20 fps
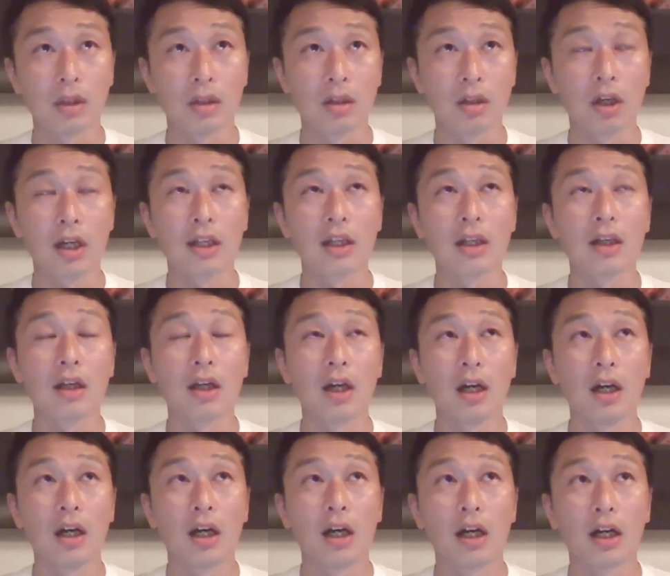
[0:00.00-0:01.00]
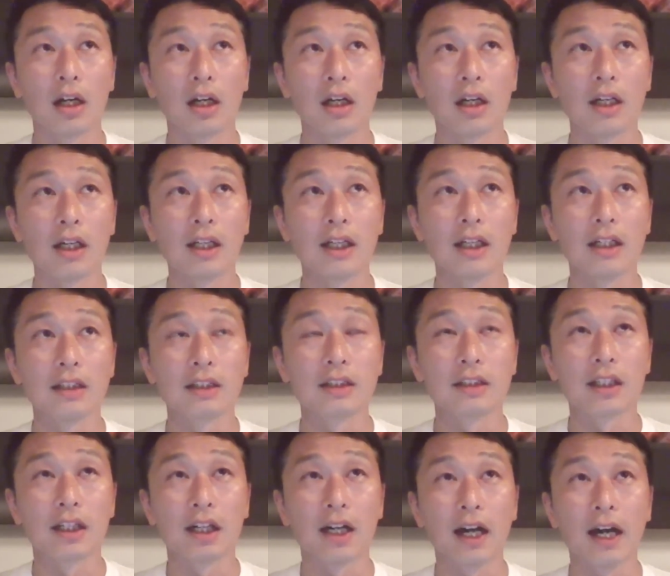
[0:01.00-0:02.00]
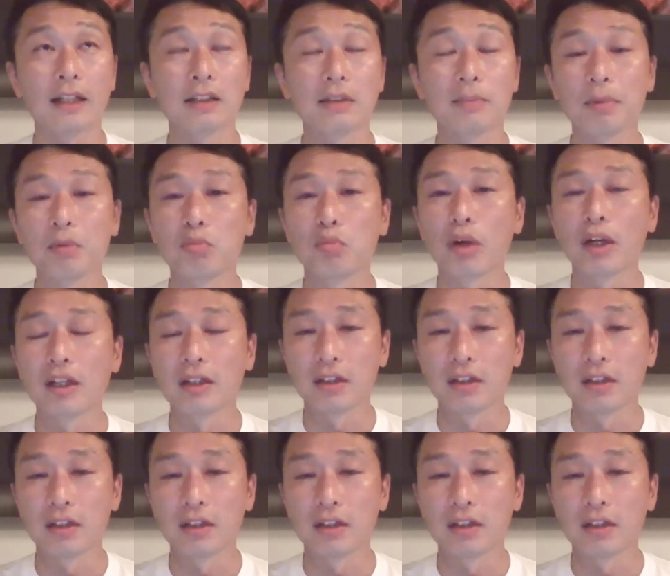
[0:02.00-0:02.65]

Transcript: not, it's hasn't been